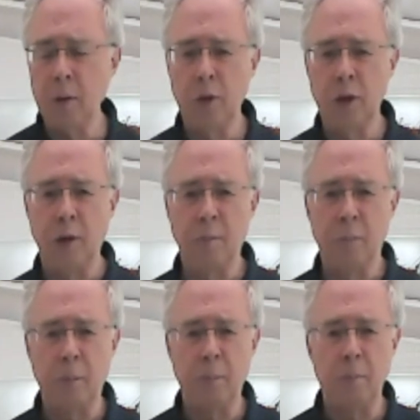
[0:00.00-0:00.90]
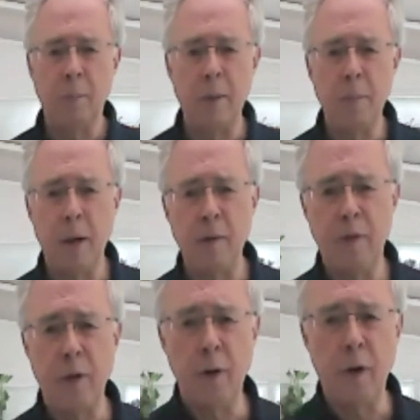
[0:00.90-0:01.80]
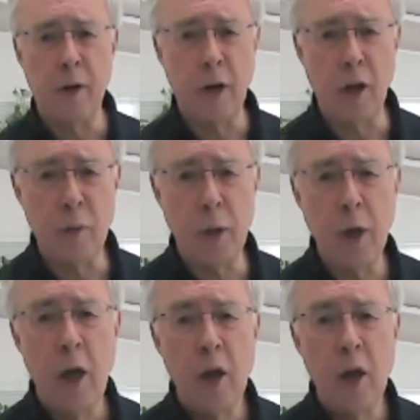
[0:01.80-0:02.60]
which I probably may have did last week.